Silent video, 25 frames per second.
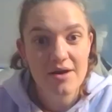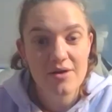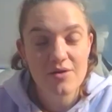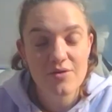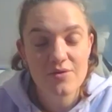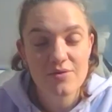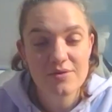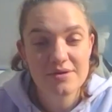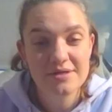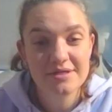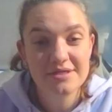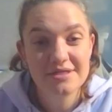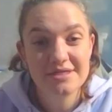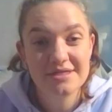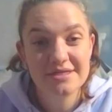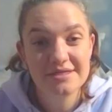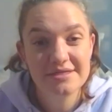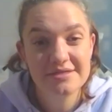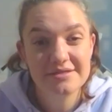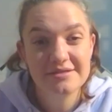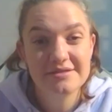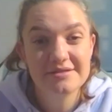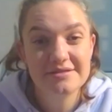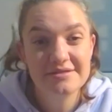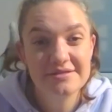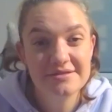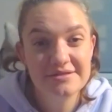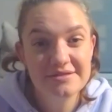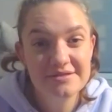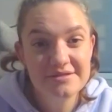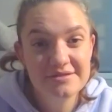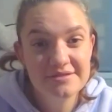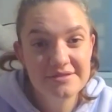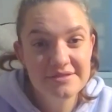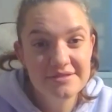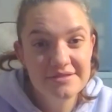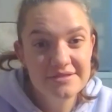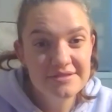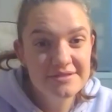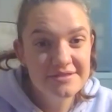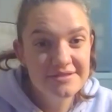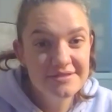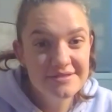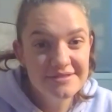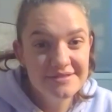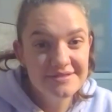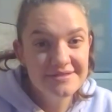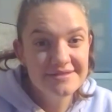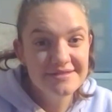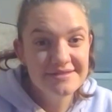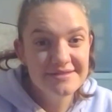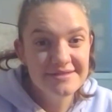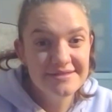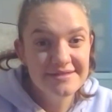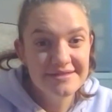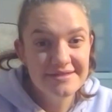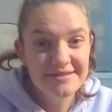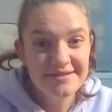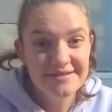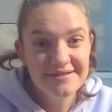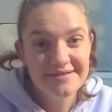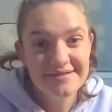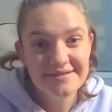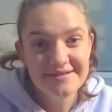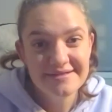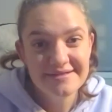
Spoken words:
had to drag her outside,